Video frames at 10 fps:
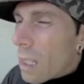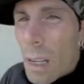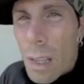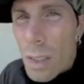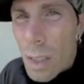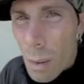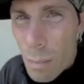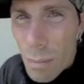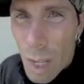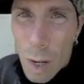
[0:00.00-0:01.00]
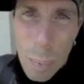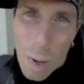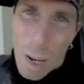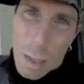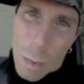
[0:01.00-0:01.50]
and some
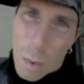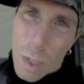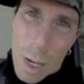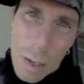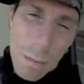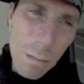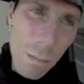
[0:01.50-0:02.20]
dairy products, which I